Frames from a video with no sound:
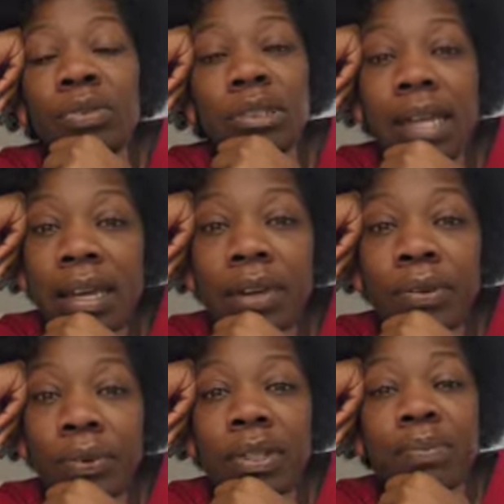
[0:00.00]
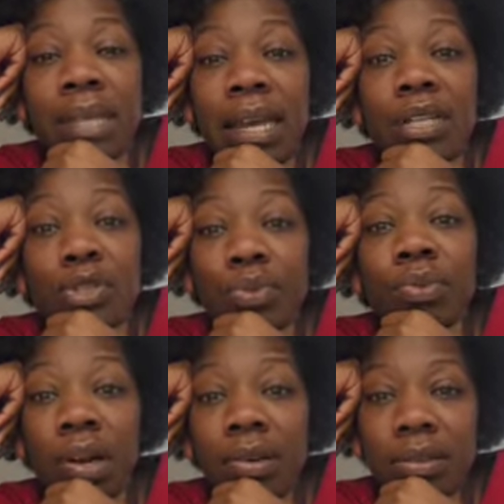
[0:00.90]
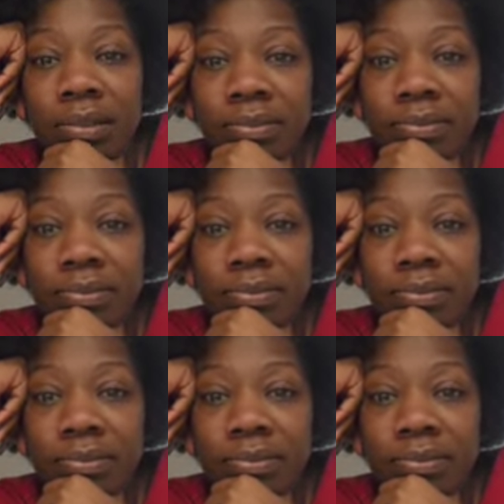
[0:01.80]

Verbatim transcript: stay on them days too long.